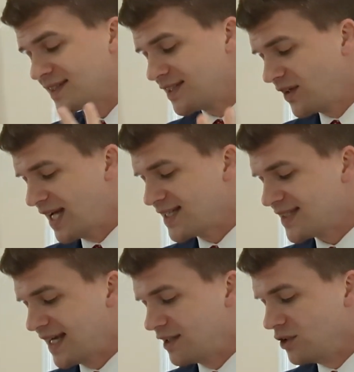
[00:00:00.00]
It still
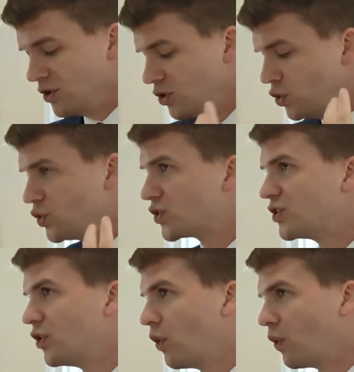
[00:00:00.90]
has that new
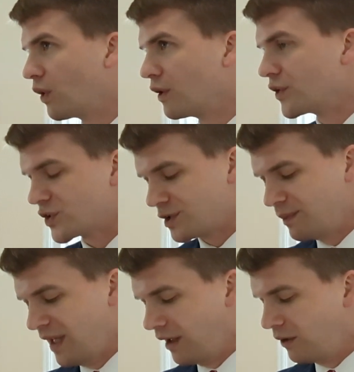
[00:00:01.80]
store
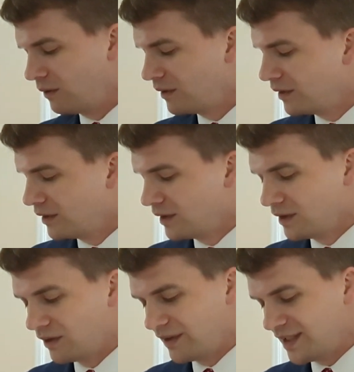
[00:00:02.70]
smell
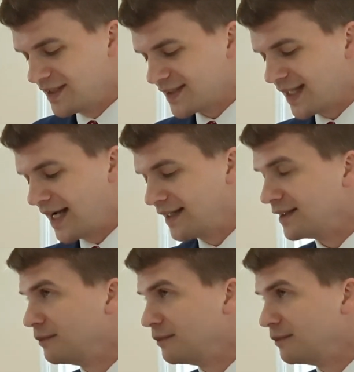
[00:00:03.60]
on the inside.